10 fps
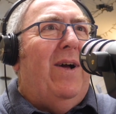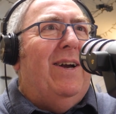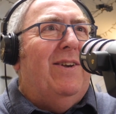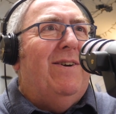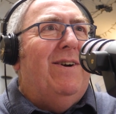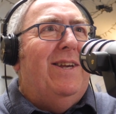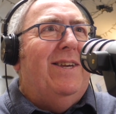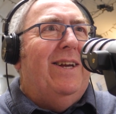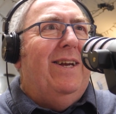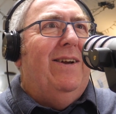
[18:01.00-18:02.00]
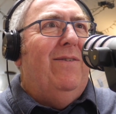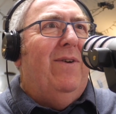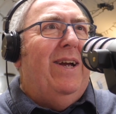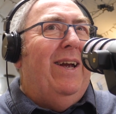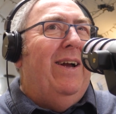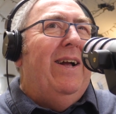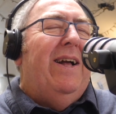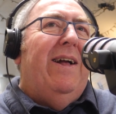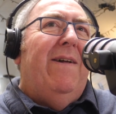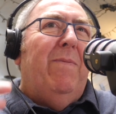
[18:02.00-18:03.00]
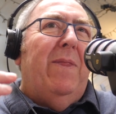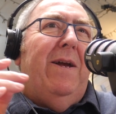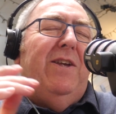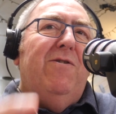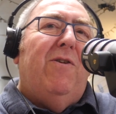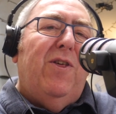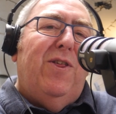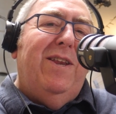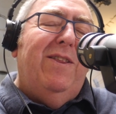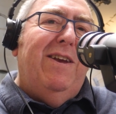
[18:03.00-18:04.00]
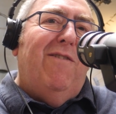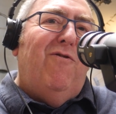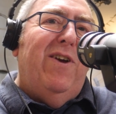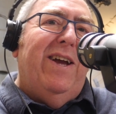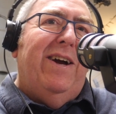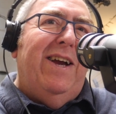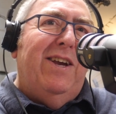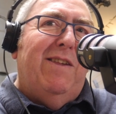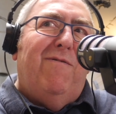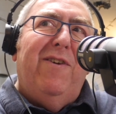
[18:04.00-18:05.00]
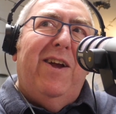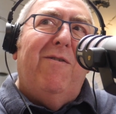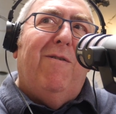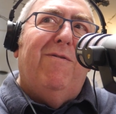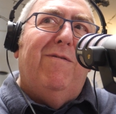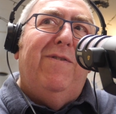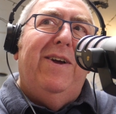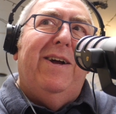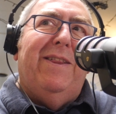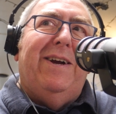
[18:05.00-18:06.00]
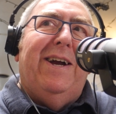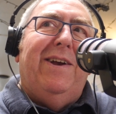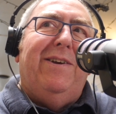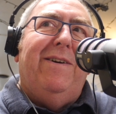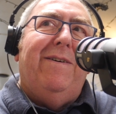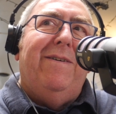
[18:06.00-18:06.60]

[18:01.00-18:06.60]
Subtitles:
anxiety, it's not the thing that you fear, it's the fear of the fear that gets you.